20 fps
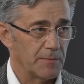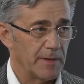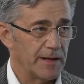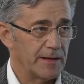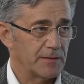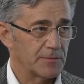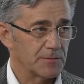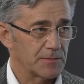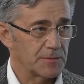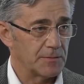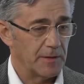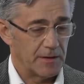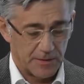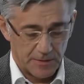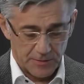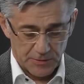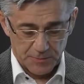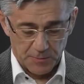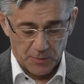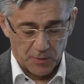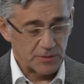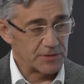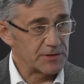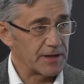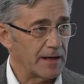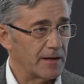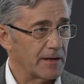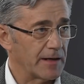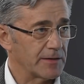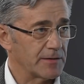make a small
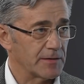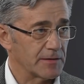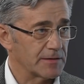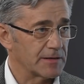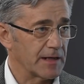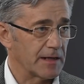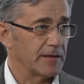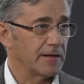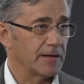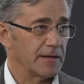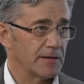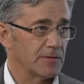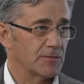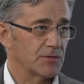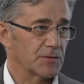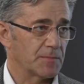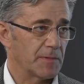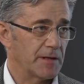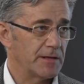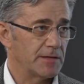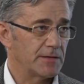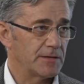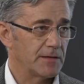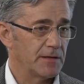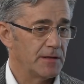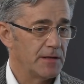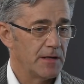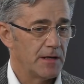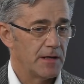satellite and send it into space.